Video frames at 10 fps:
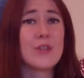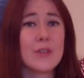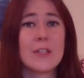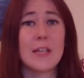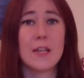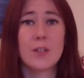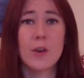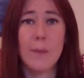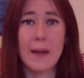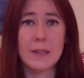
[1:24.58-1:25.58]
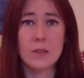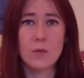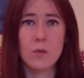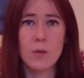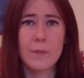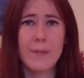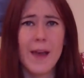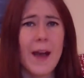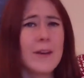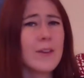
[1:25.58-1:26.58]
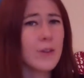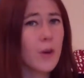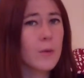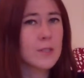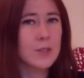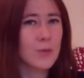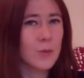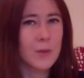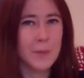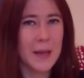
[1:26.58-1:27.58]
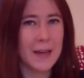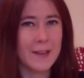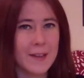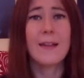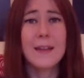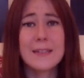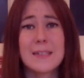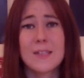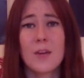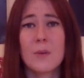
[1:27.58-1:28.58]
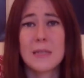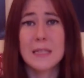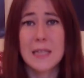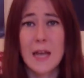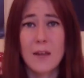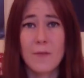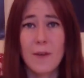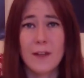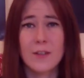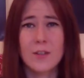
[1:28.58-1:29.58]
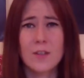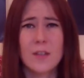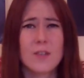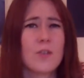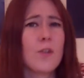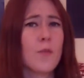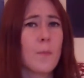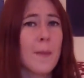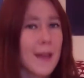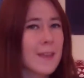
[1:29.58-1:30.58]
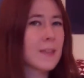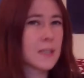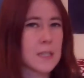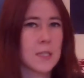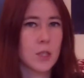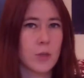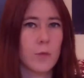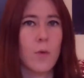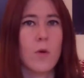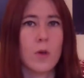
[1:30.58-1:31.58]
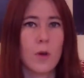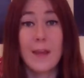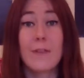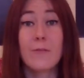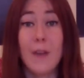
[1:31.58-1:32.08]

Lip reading: do decide to go back to school. How do you know which school to pick? I like to start with deciding factors that sort of make the decision for you, like